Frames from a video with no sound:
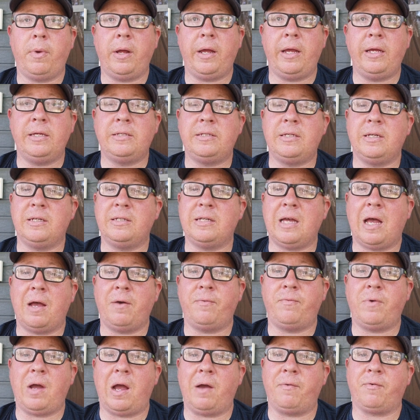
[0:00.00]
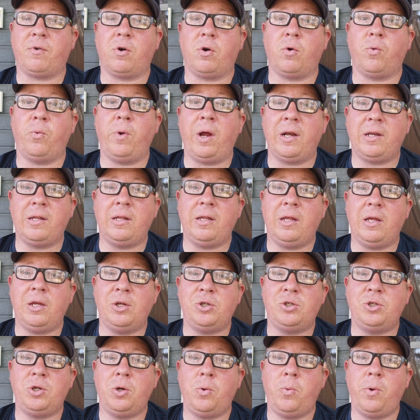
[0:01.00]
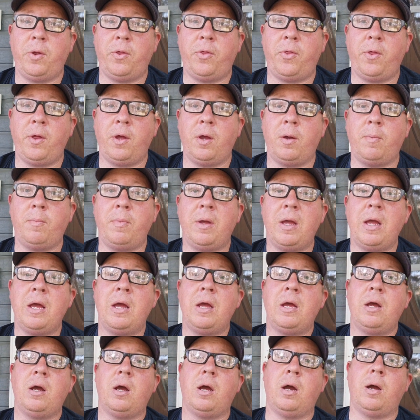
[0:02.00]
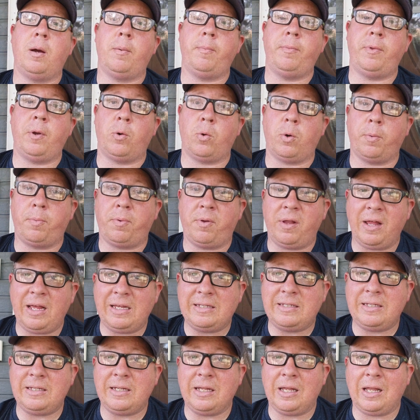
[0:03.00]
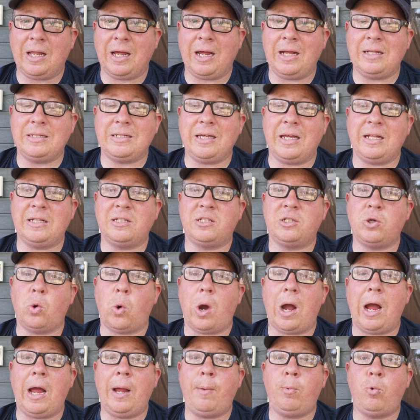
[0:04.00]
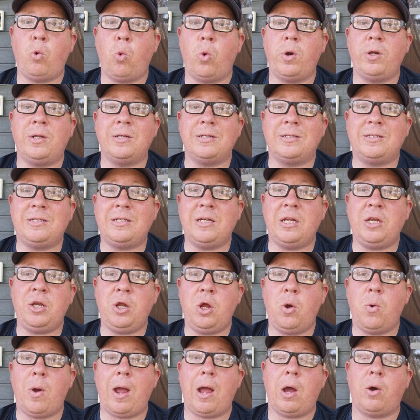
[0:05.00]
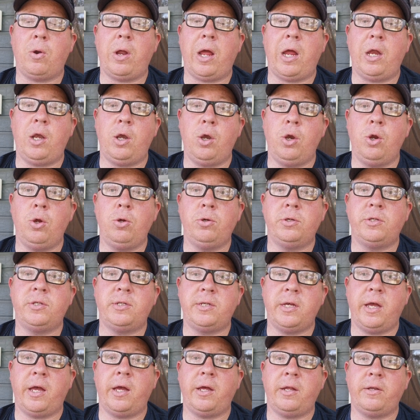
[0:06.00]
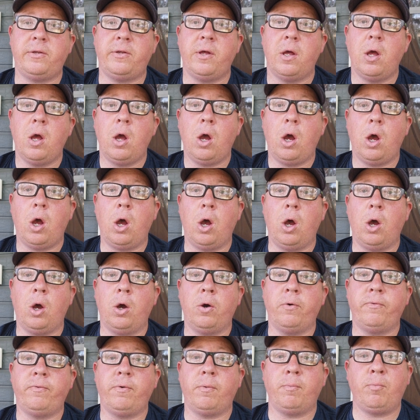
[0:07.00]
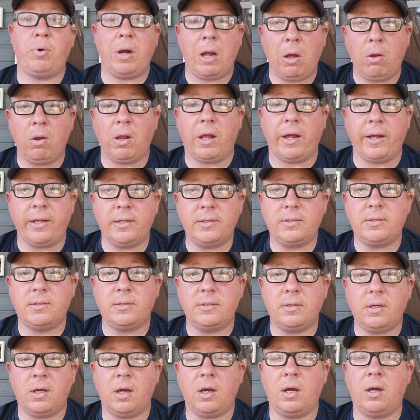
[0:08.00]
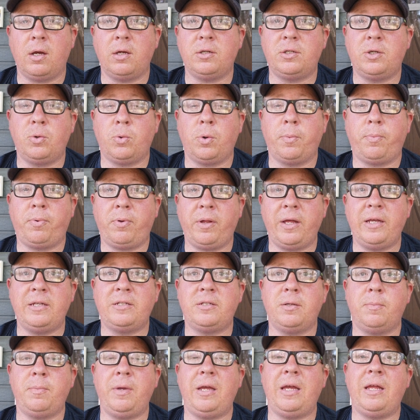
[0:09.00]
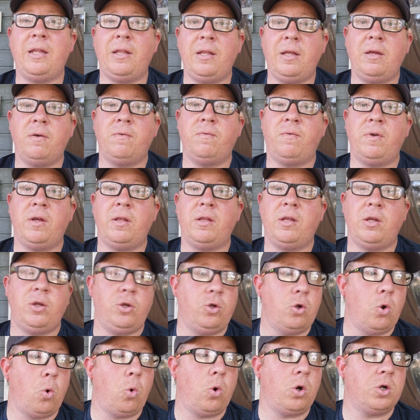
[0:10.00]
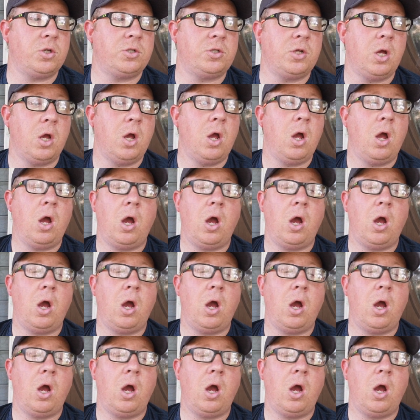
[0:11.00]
He says, I've corrected the issue with them. They're replacing the lights, and so I am going to send you out a new set of brow lights to replace them in the event that yours